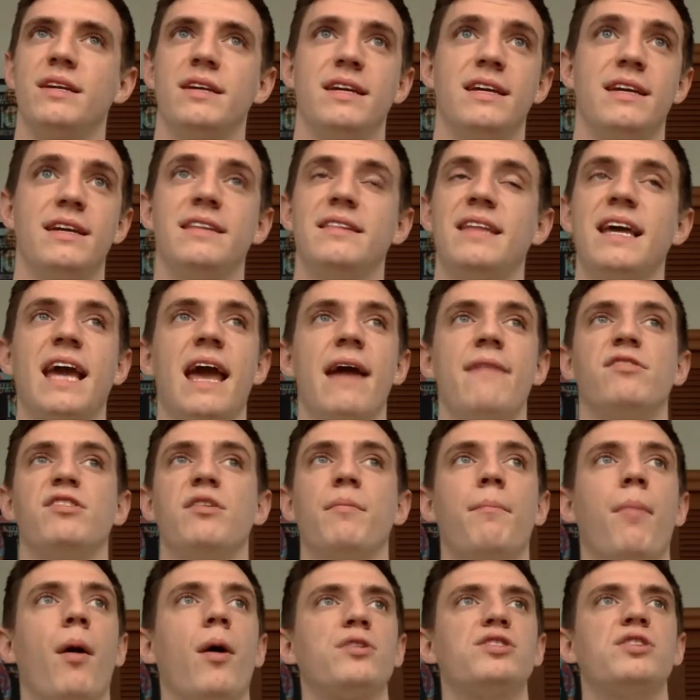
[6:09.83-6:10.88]
They gave us a
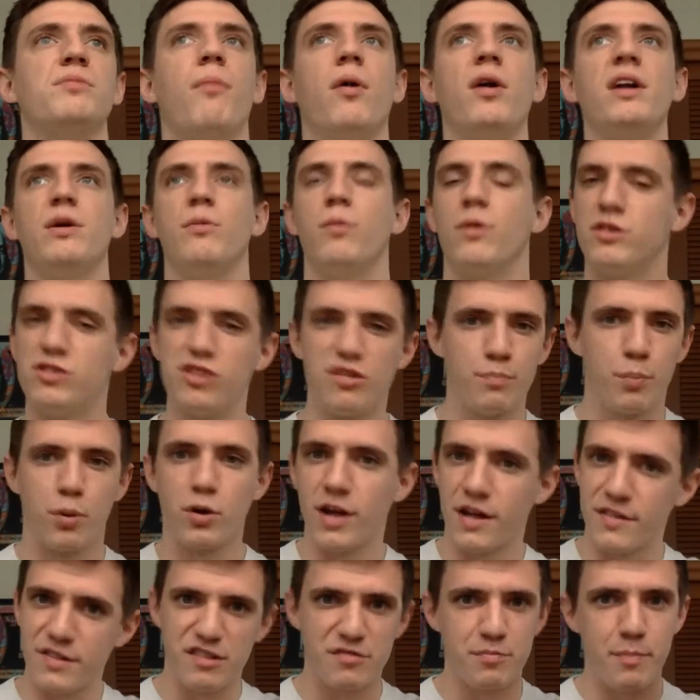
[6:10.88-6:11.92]
bunch of money. We were just put
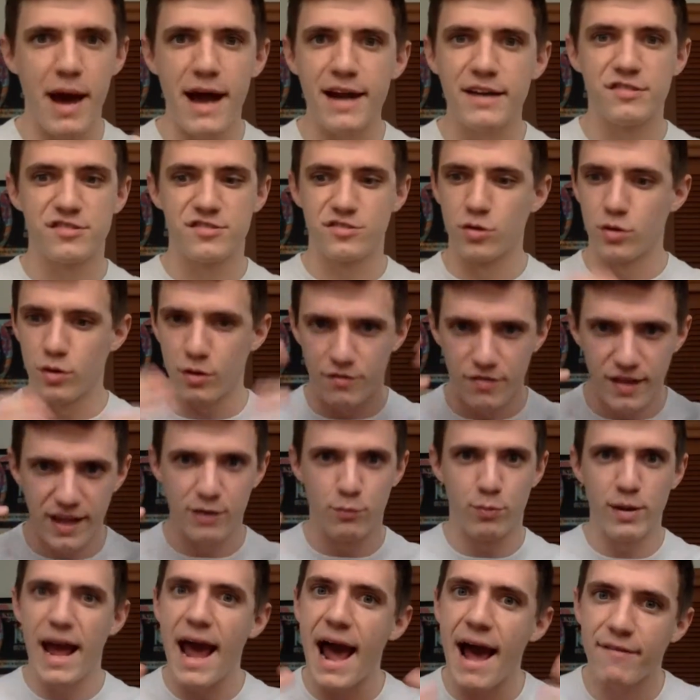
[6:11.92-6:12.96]
on this pedestal of like,
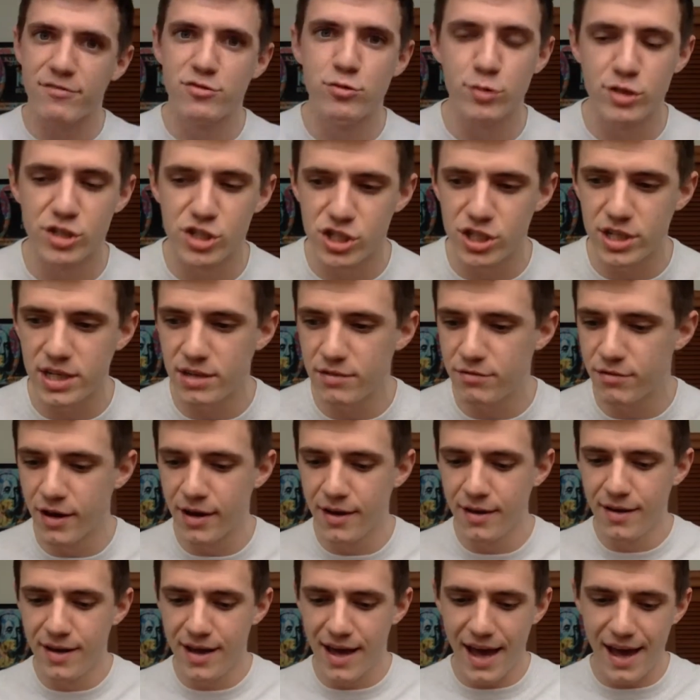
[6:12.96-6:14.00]
we have to achieve.
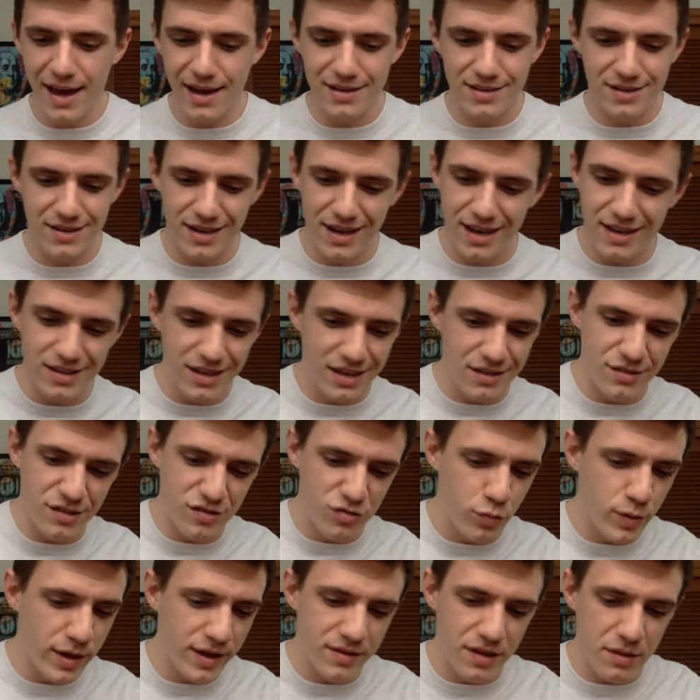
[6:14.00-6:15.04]
And in these
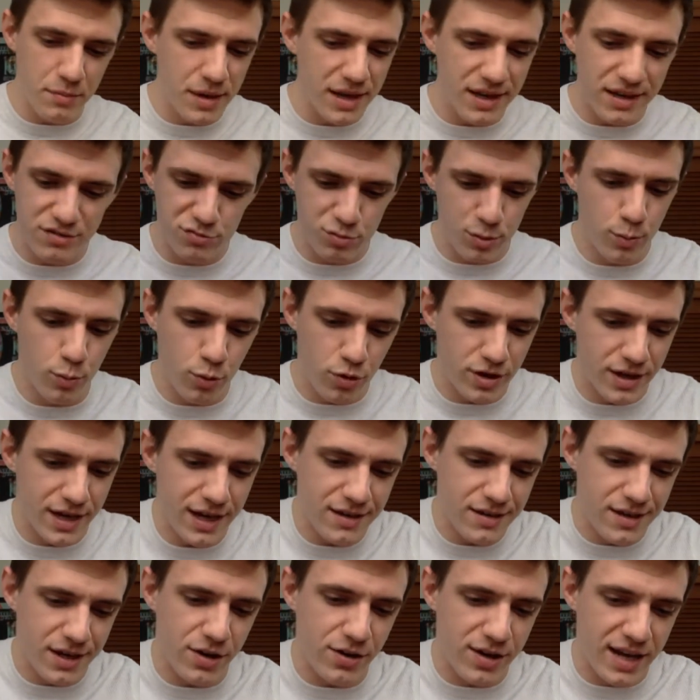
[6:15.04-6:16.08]
weekly meetings, we weren't
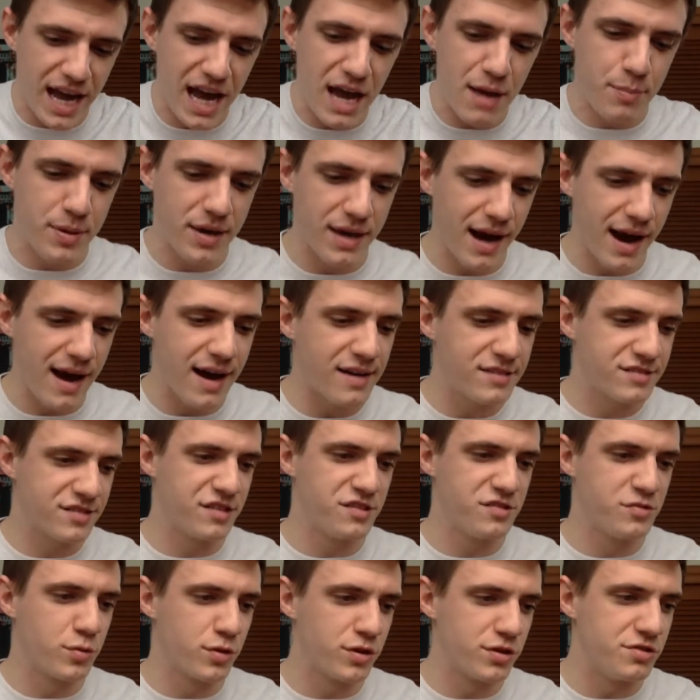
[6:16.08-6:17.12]
hitting our KPIs
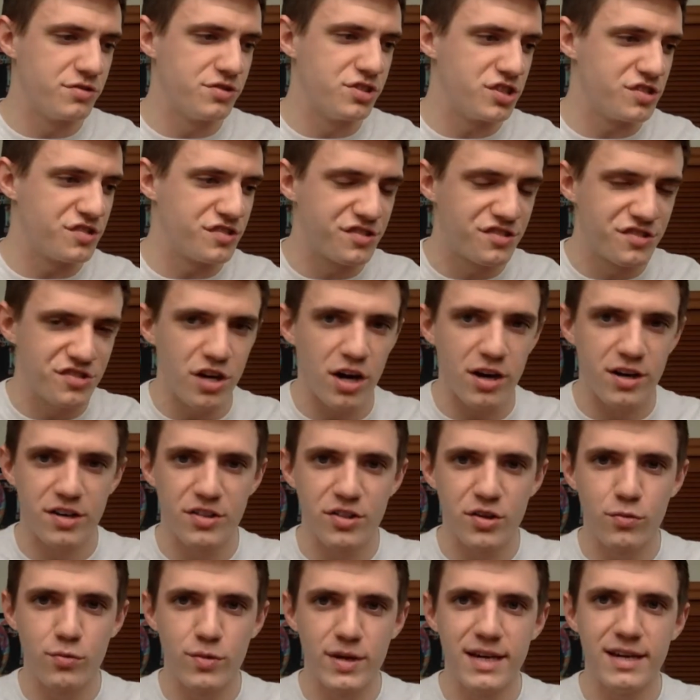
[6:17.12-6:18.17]
because we're just stuck in
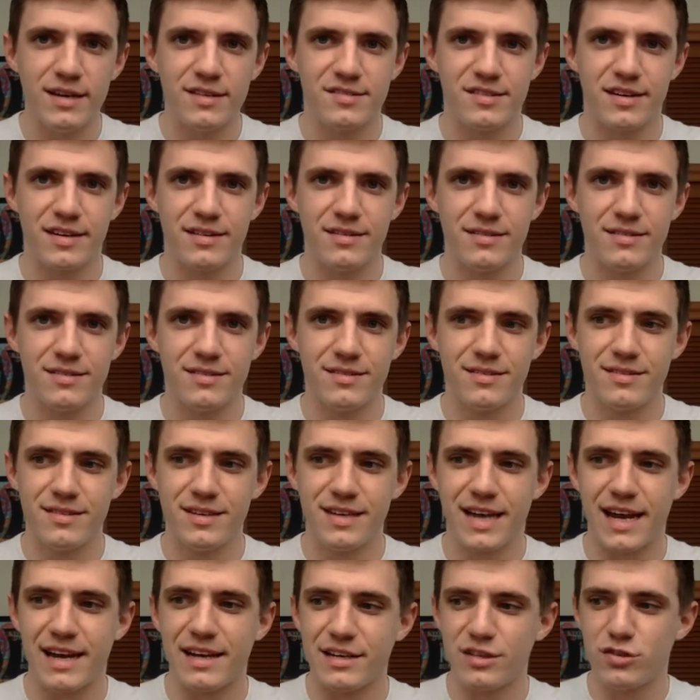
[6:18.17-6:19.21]
the weeds on
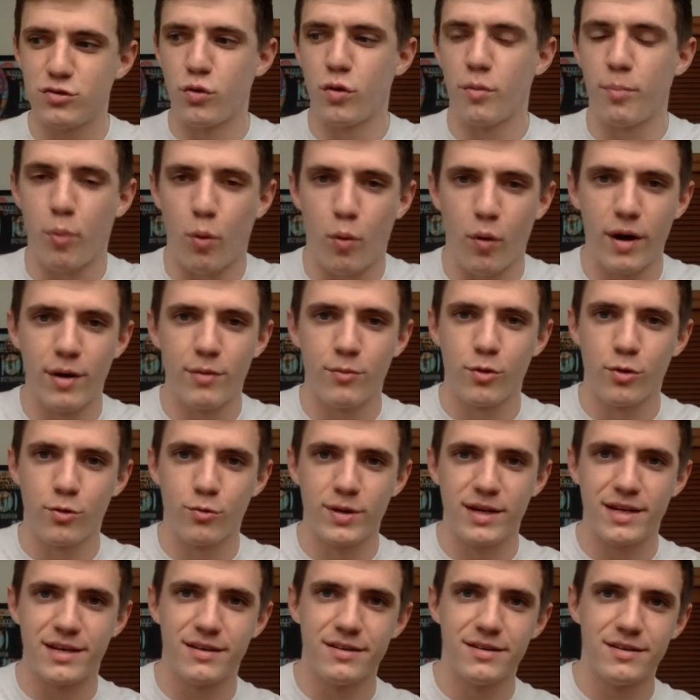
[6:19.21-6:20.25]
getting to a point where
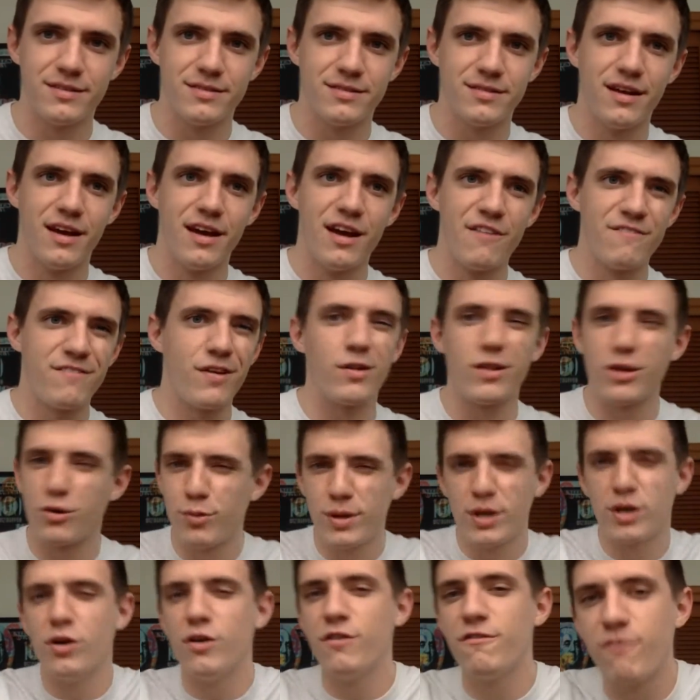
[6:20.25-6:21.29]
felt like we
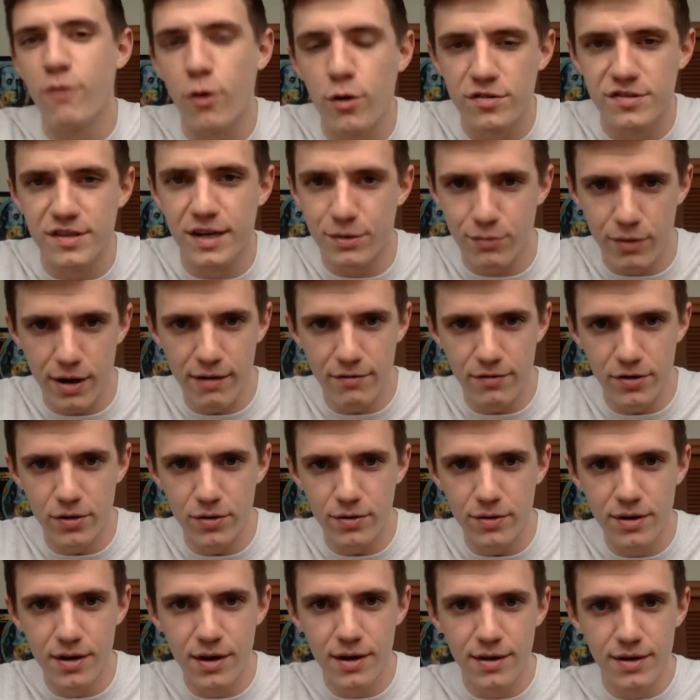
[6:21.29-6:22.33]
could focus on revenue.
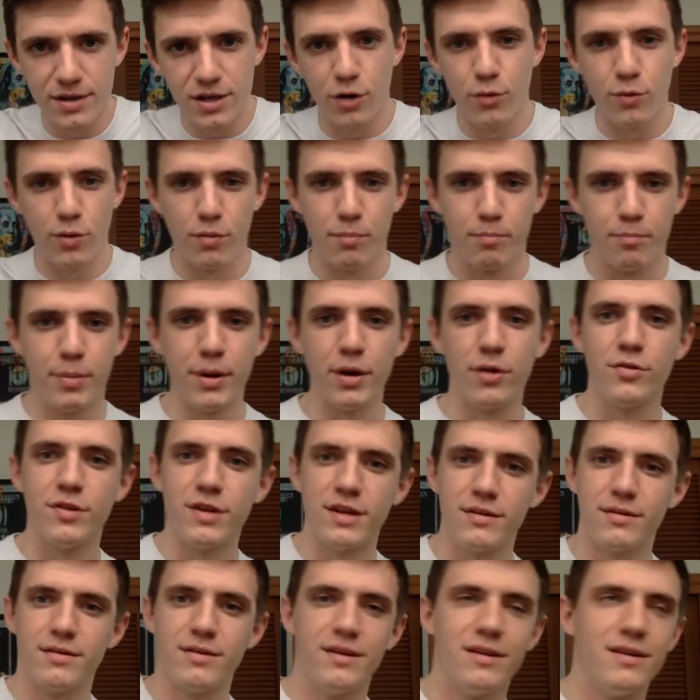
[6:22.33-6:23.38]
We're
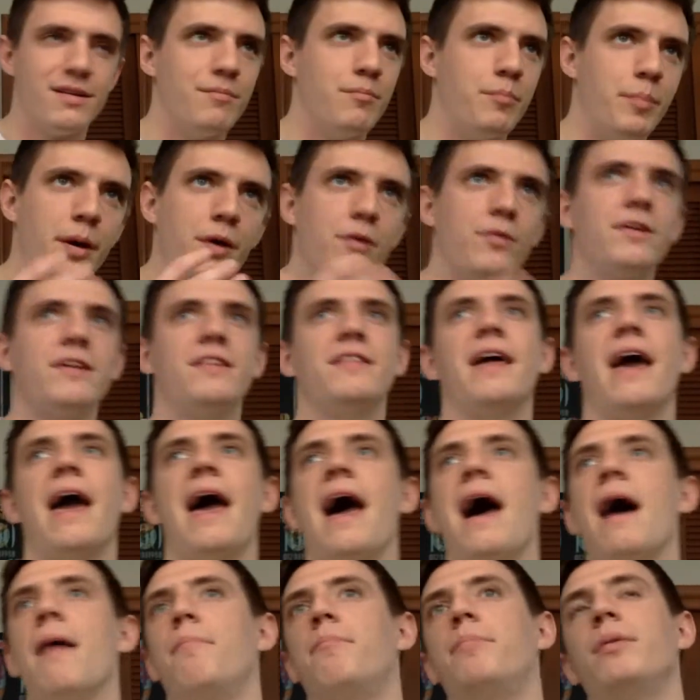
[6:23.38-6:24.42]
building the
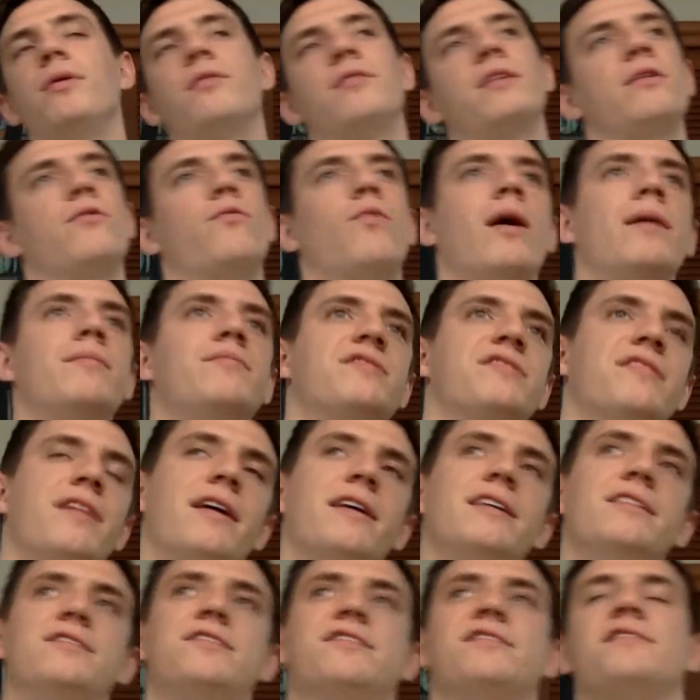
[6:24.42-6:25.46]
app, building
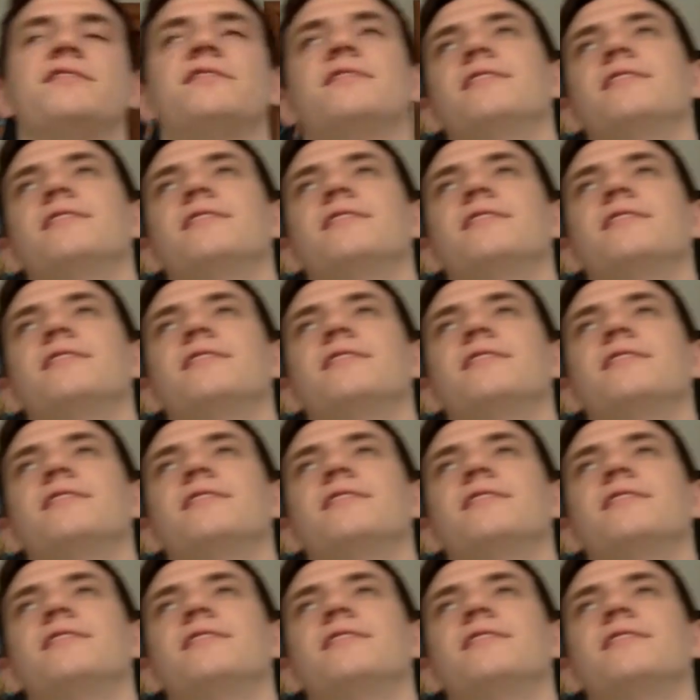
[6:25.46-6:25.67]
websites,